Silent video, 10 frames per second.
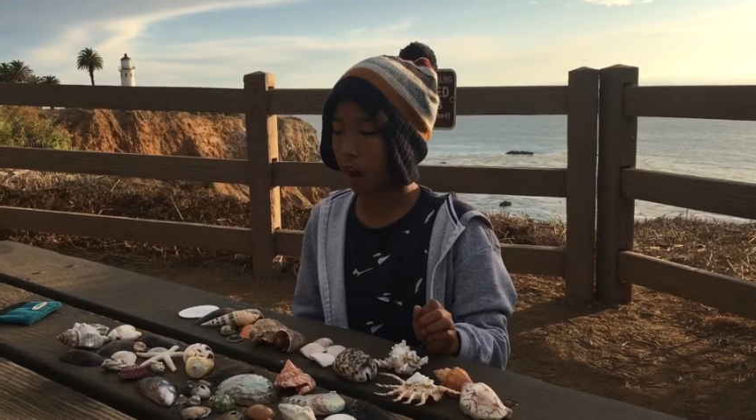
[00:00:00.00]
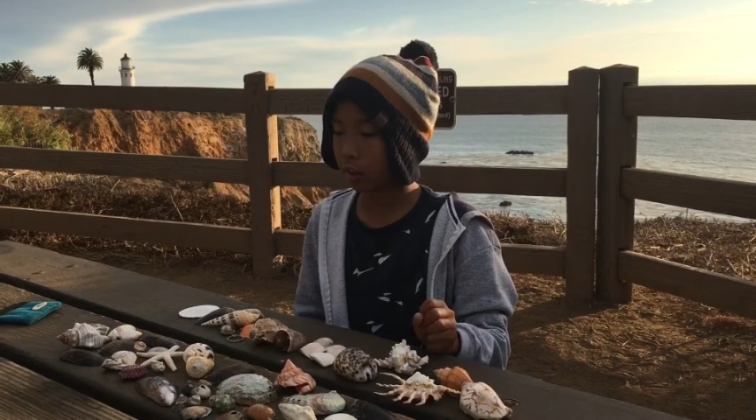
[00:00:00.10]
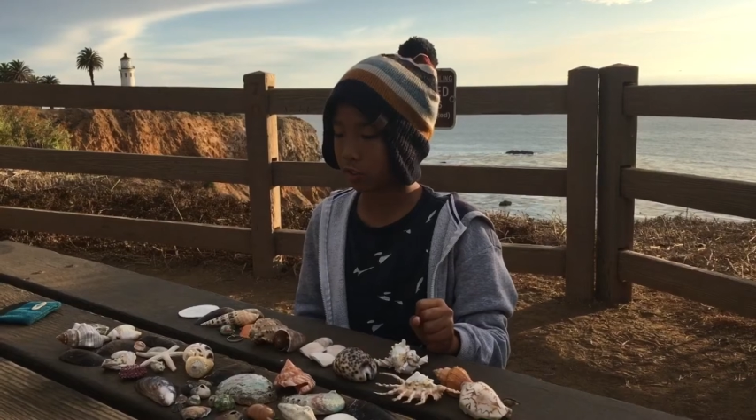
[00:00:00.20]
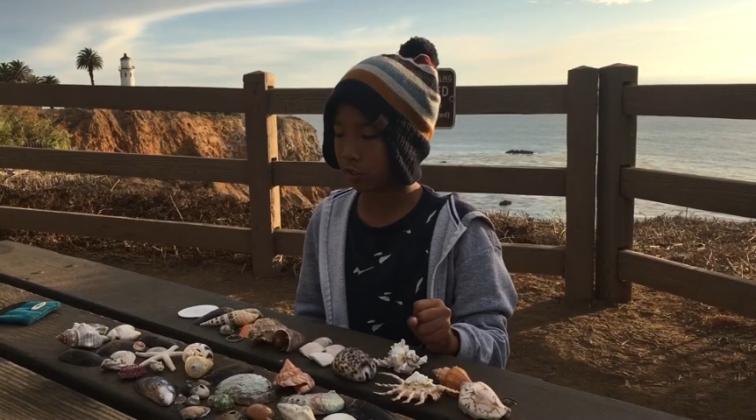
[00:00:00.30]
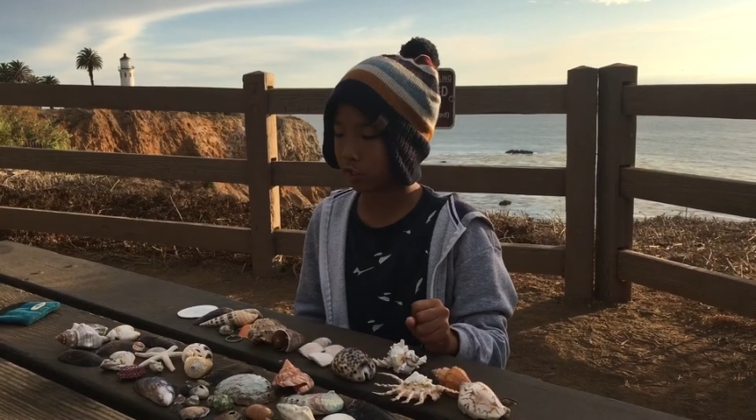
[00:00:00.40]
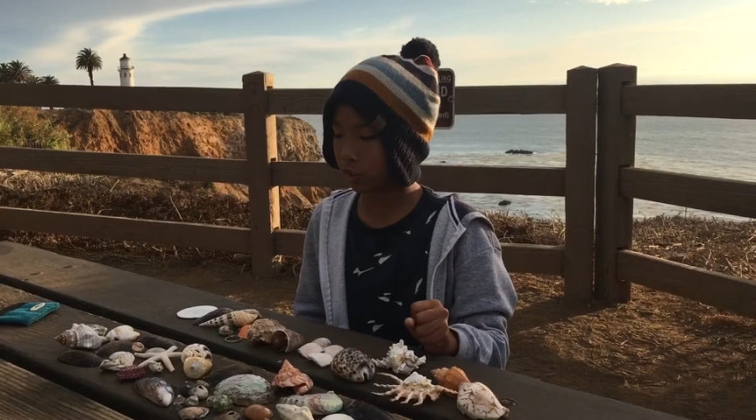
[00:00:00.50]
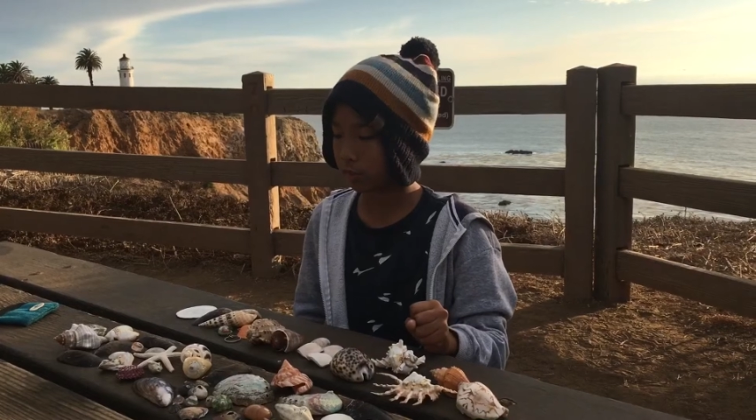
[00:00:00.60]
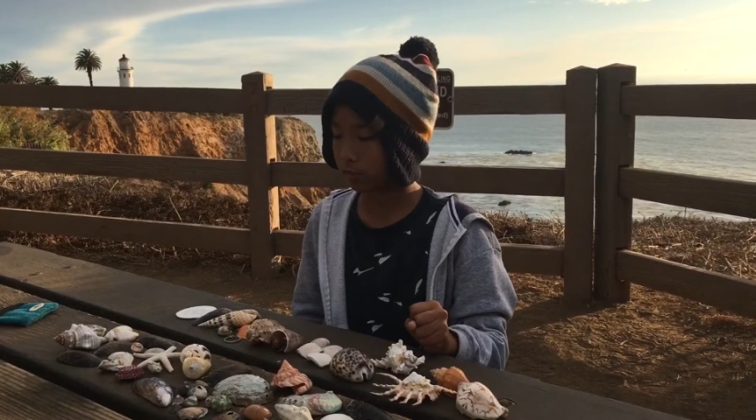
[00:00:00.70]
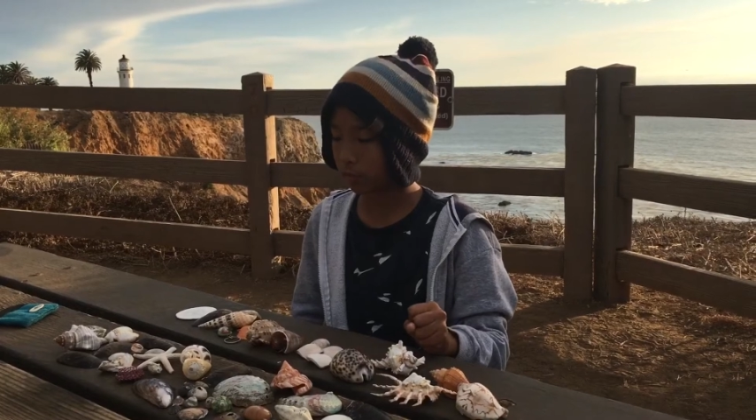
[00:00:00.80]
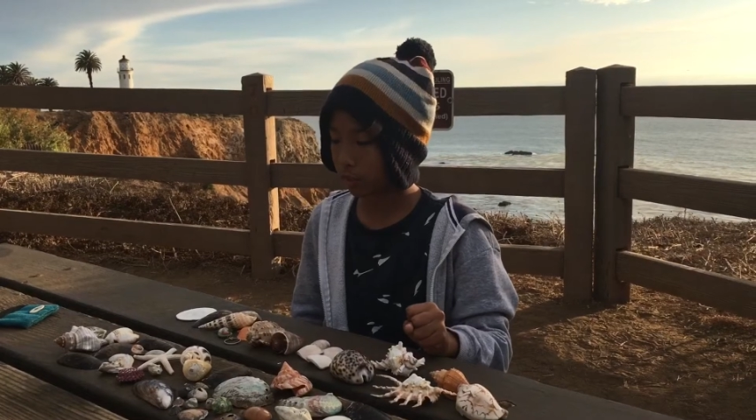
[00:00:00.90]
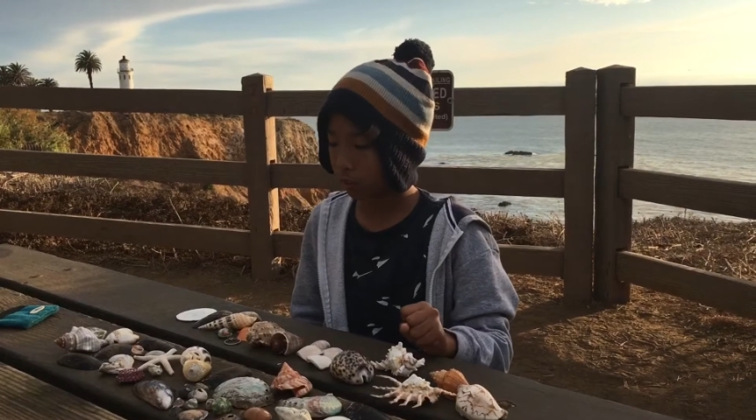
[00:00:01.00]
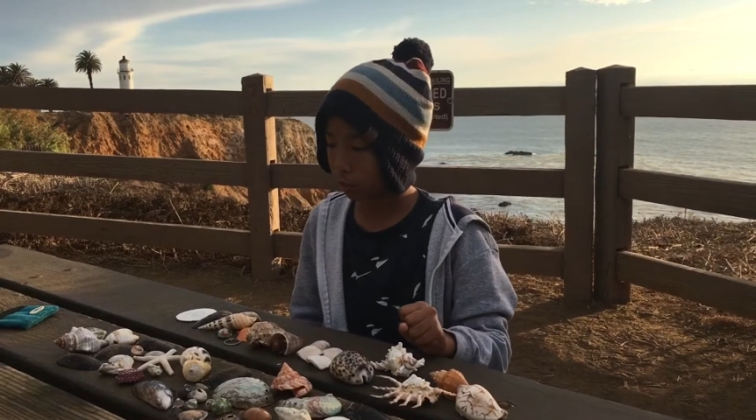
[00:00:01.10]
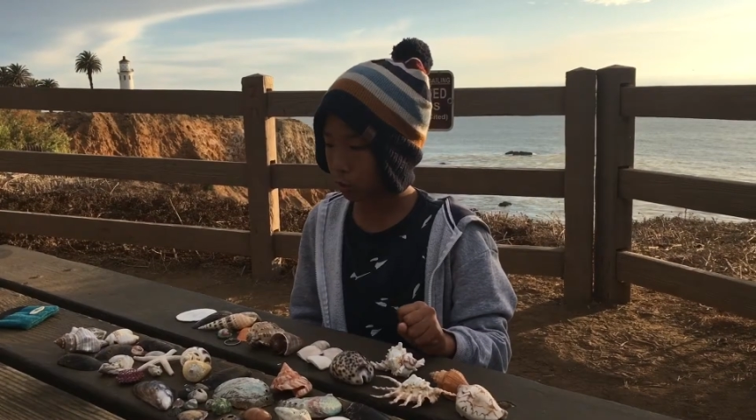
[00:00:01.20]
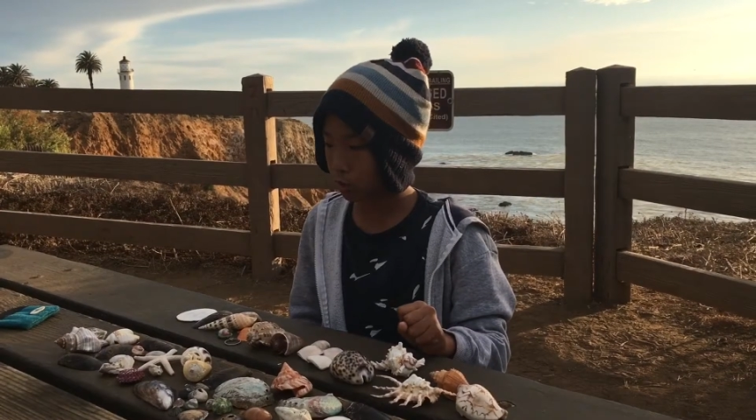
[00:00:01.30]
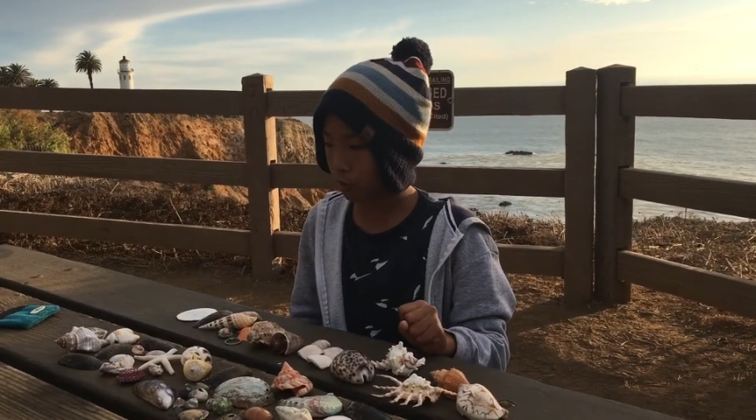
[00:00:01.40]
oxygen
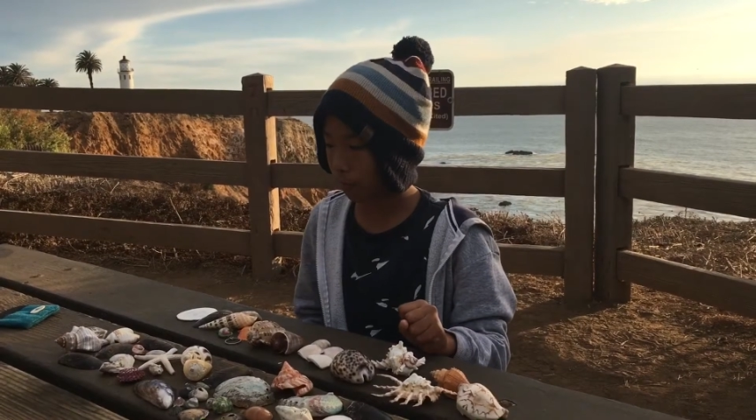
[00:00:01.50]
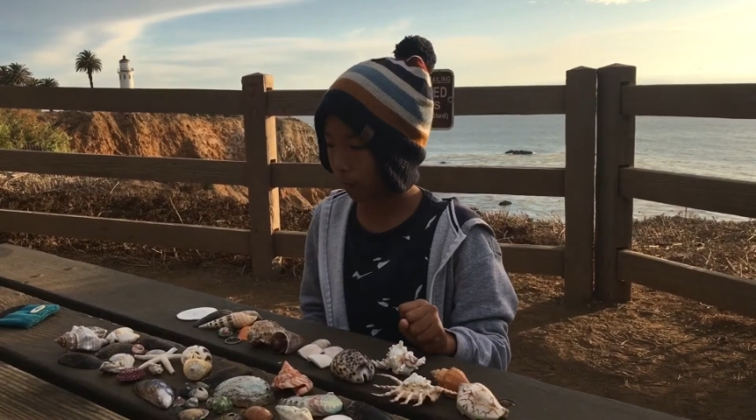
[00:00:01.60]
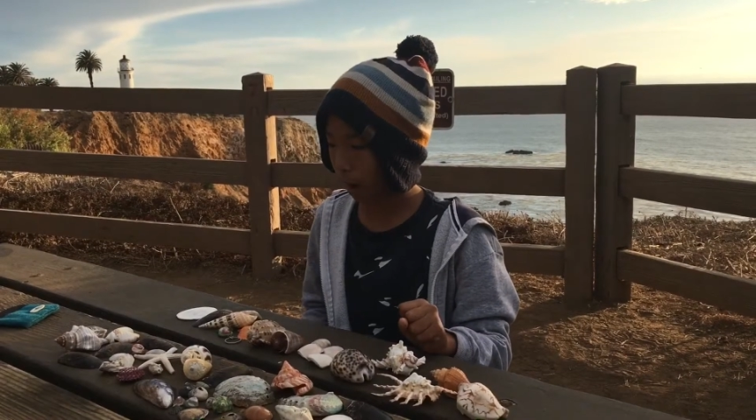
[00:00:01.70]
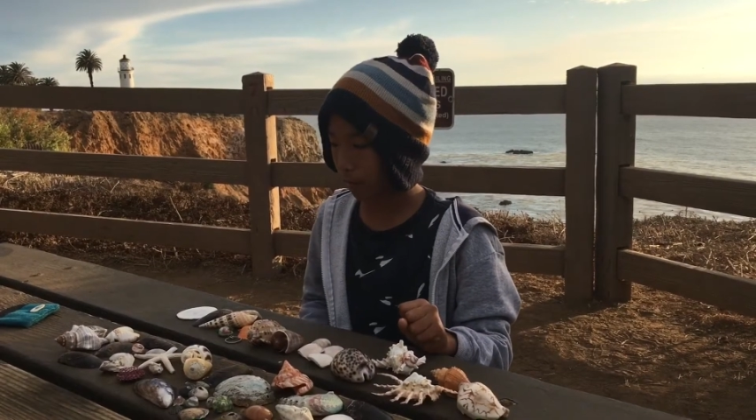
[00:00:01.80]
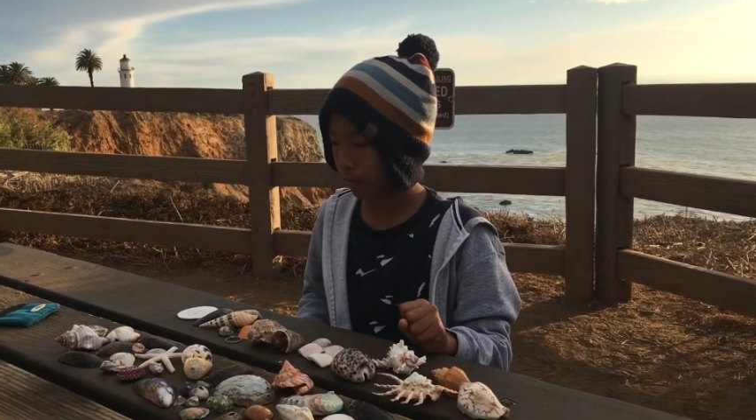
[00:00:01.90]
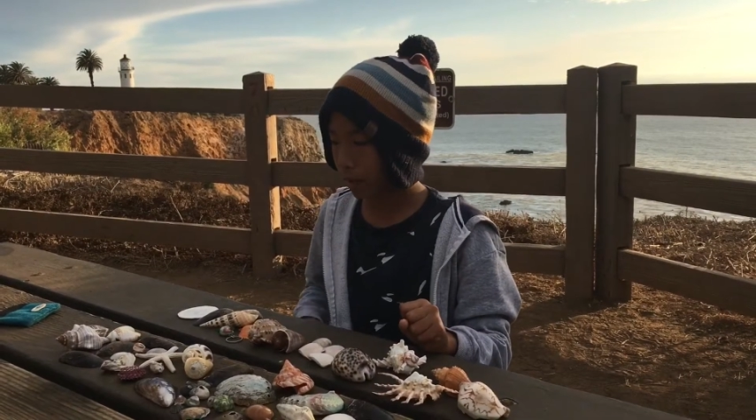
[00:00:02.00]
to survive.